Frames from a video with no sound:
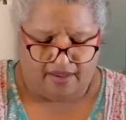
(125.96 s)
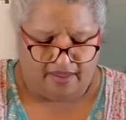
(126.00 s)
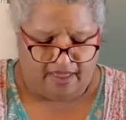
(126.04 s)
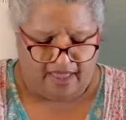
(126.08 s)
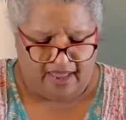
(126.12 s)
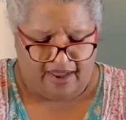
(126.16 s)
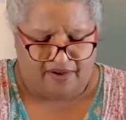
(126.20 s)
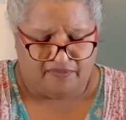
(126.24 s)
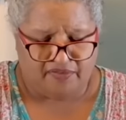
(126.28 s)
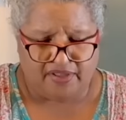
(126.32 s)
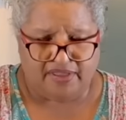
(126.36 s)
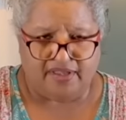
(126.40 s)

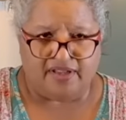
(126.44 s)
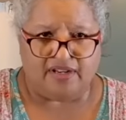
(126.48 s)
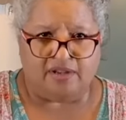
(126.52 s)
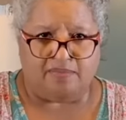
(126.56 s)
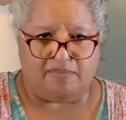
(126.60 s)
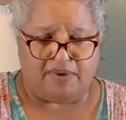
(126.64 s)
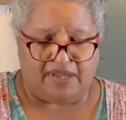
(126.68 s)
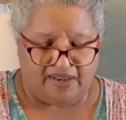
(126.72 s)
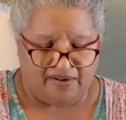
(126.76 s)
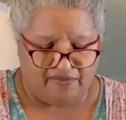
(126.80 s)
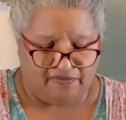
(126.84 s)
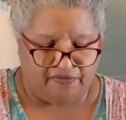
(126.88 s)
everything to
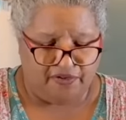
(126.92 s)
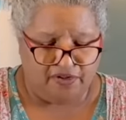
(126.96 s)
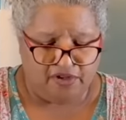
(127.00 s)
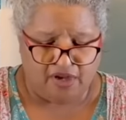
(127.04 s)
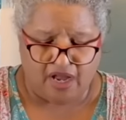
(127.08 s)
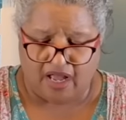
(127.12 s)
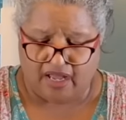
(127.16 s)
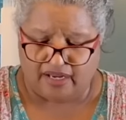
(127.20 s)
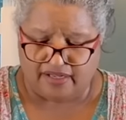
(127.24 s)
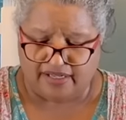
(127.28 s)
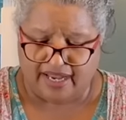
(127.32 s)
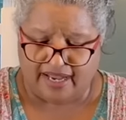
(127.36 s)
be in full
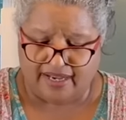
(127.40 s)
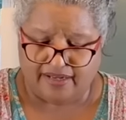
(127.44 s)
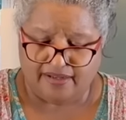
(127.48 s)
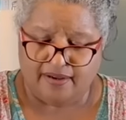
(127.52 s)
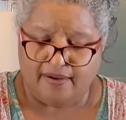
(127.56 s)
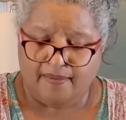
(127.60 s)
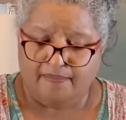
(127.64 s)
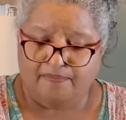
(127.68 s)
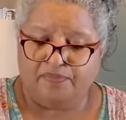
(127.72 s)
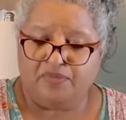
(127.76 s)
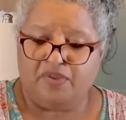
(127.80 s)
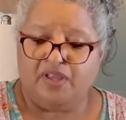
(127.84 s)
contact.
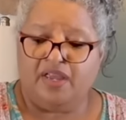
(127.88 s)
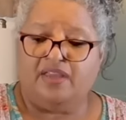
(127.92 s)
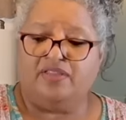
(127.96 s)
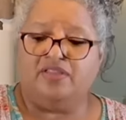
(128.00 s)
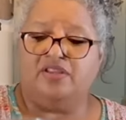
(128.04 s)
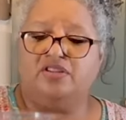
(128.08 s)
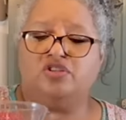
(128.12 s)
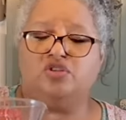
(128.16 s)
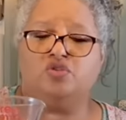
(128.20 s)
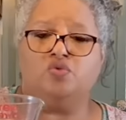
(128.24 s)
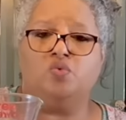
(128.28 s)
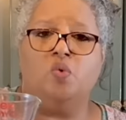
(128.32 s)
And
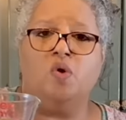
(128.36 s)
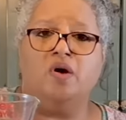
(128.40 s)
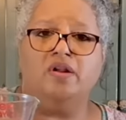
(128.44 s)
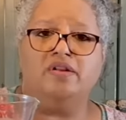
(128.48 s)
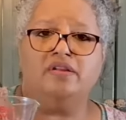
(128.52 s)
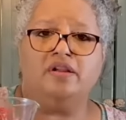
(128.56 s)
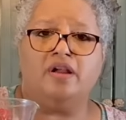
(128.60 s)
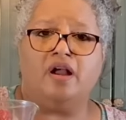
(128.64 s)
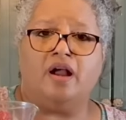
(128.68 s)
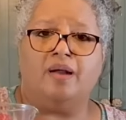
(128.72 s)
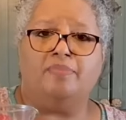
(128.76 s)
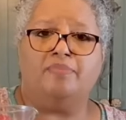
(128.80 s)
this is 1
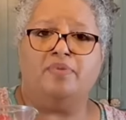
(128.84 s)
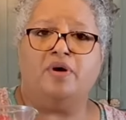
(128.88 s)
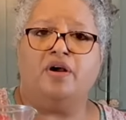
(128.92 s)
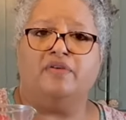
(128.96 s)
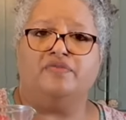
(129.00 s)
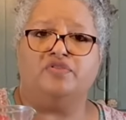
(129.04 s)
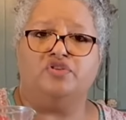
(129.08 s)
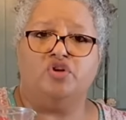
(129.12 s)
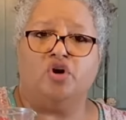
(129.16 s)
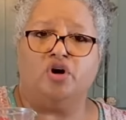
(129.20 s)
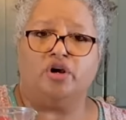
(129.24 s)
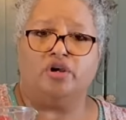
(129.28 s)
cup
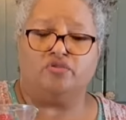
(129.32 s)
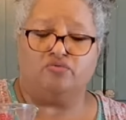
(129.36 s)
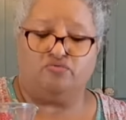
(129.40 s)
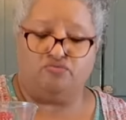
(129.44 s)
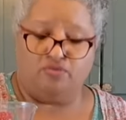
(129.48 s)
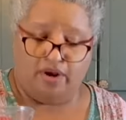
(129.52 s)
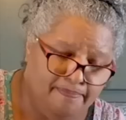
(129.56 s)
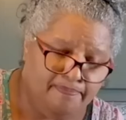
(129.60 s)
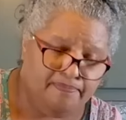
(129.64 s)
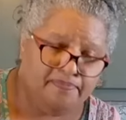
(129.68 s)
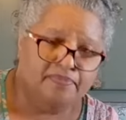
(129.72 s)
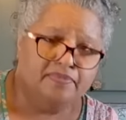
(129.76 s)
of dark
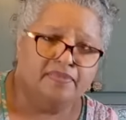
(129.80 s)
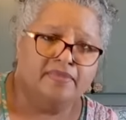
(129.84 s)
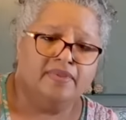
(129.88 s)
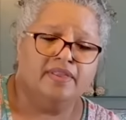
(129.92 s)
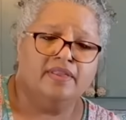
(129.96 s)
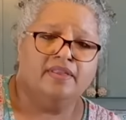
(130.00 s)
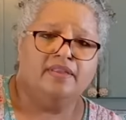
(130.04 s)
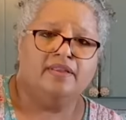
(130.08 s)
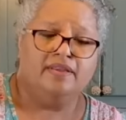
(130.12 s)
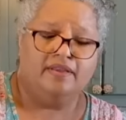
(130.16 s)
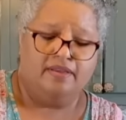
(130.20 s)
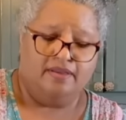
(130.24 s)
rum
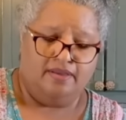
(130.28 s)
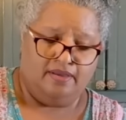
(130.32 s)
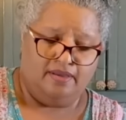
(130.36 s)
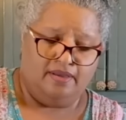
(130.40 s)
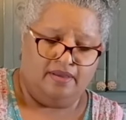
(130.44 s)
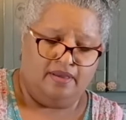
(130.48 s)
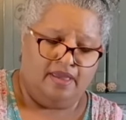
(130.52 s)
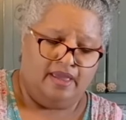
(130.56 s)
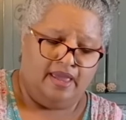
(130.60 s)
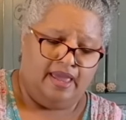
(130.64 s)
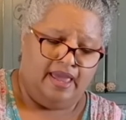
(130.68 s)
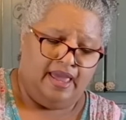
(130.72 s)

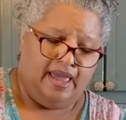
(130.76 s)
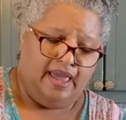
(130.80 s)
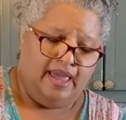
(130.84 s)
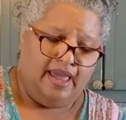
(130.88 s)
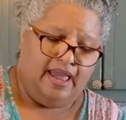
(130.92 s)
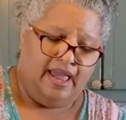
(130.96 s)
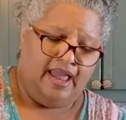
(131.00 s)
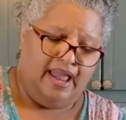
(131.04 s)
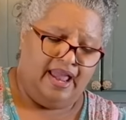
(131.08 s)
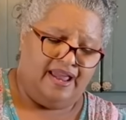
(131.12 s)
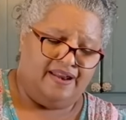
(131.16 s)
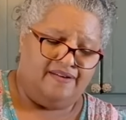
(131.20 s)

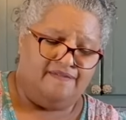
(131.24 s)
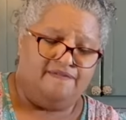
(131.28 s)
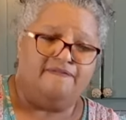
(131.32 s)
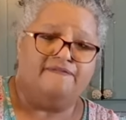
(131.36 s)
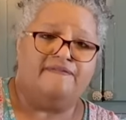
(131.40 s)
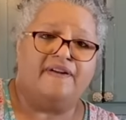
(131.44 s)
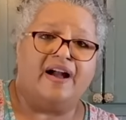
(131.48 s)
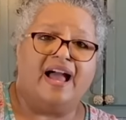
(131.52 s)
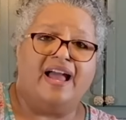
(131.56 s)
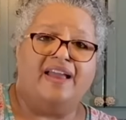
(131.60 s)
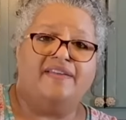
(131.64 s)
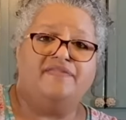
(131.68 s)
and
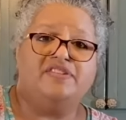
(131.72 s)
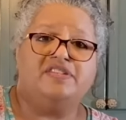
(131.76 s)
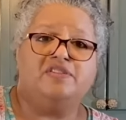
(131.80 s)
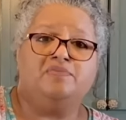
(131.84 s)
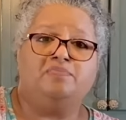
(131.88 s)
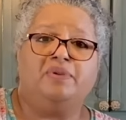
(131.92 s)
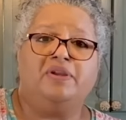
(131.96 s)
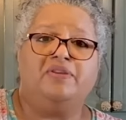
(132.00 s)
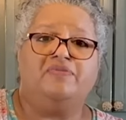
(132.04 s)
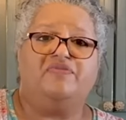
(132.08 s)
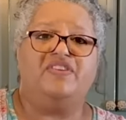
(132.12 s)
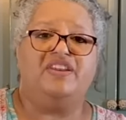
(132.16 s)
5
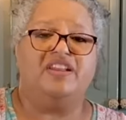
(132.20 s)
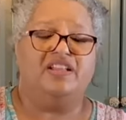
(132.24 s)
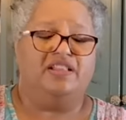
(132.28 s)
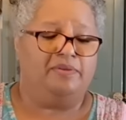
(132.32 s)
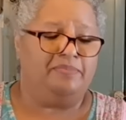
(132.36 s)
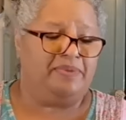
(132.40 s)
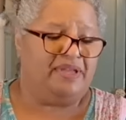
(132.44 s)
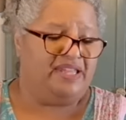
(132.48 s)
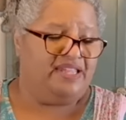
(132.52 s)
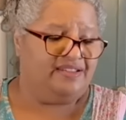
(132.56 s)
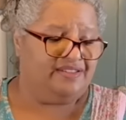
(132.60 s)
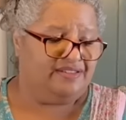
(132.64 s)
split vanilla
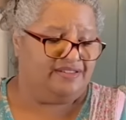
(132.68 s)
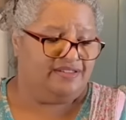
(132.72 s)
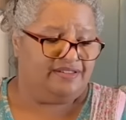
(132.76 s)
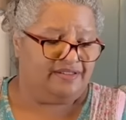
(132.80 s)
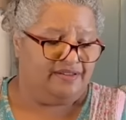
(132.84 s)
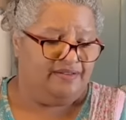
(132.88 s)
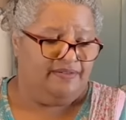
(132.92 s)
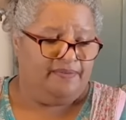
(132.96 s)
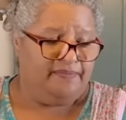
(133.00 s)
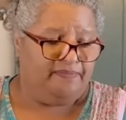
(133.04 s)
beans.